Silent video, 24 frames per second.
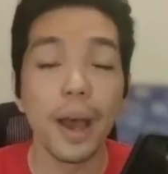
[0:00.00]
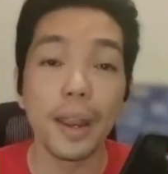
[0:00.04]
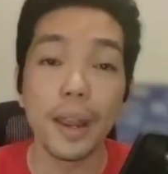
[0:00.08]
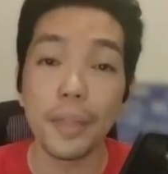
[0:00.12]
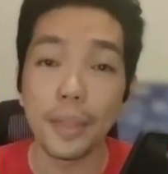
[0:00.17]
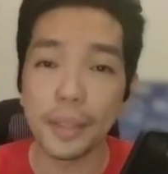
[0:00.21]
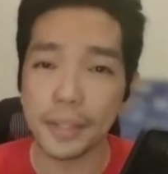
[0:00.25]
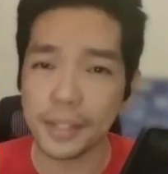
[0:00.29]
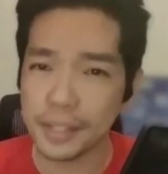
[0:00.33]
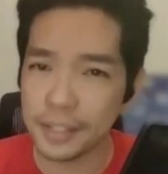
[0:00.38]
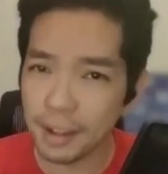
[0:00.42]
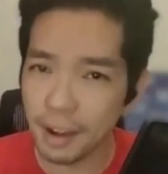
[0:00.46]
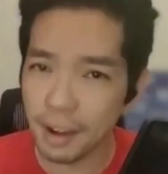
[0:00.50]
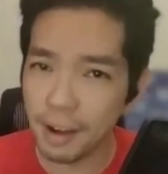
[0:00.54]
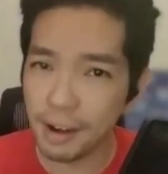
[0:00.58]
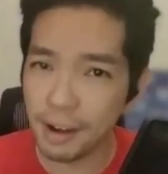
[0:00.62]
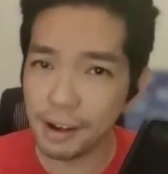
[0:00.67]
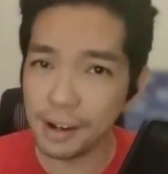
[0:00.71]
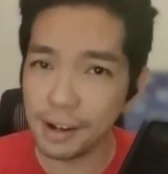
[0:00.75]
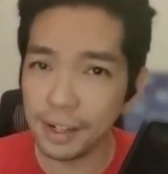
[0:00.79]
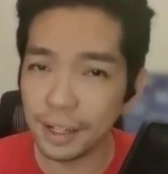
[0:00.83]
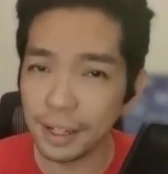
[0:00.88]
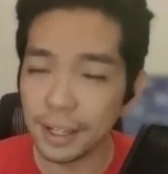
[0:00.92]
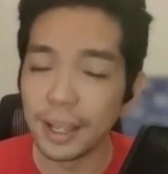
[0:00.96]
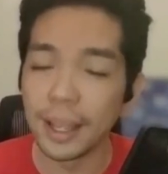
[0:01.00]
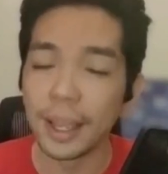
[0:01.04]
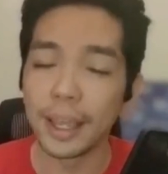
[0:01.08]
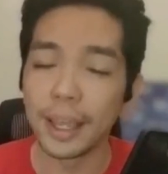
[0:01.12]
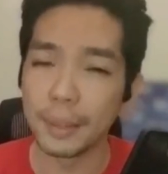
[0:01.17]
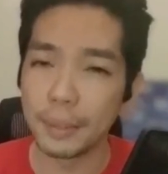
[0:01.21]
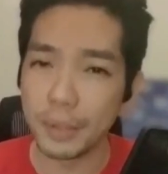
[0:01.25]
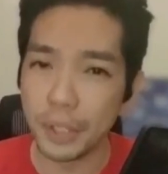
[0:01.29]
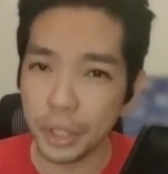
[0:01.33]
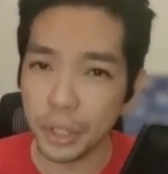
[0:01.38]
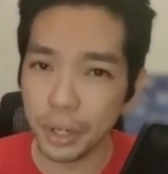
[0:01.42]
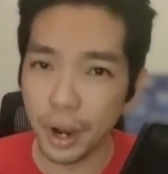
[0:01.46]
Now the song
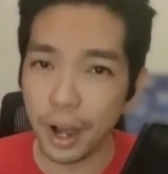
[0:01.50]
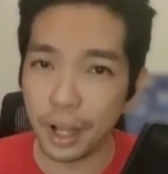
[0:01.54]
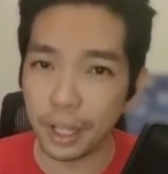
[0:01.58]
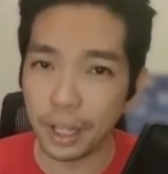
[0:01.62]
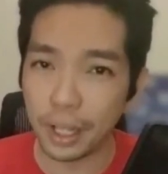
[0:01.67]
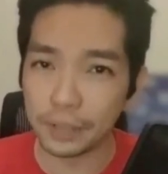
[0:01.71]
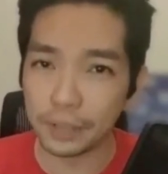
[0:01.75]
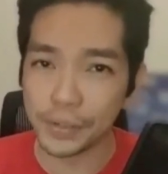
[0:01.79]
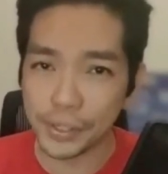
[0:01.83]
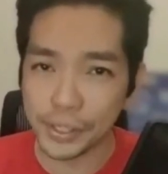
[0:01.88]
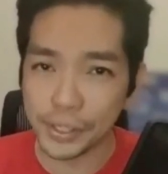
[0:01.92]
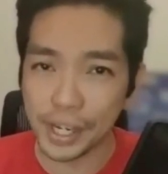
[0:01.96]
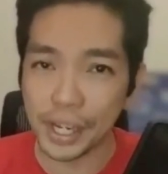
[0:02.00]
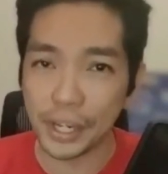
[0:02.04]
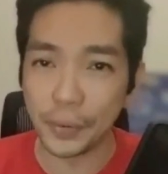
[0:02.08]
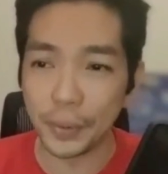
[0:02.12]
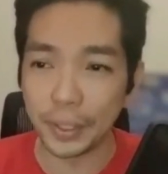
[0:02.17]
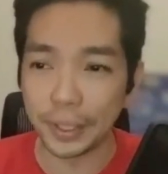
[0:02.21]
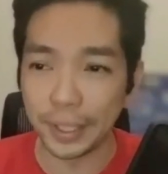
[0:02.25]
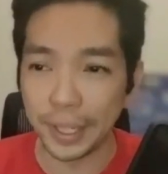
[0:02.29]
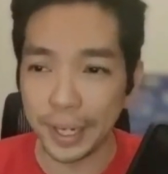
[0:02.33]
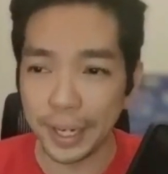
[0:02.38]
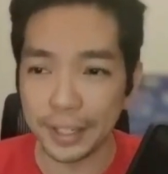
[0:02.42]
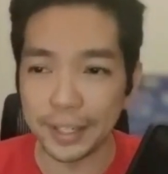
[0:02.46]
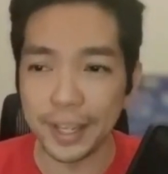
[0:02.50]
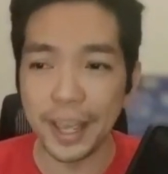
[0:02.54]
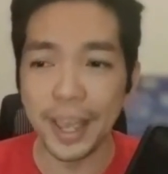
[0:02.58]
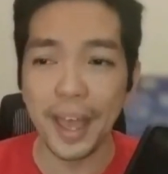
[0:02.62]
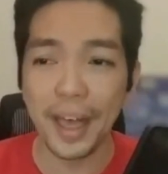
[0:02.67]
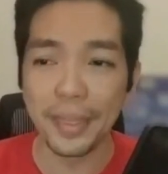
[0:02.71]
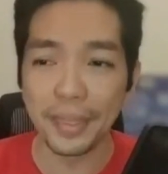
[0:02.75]
and I'm sure all of us can relate,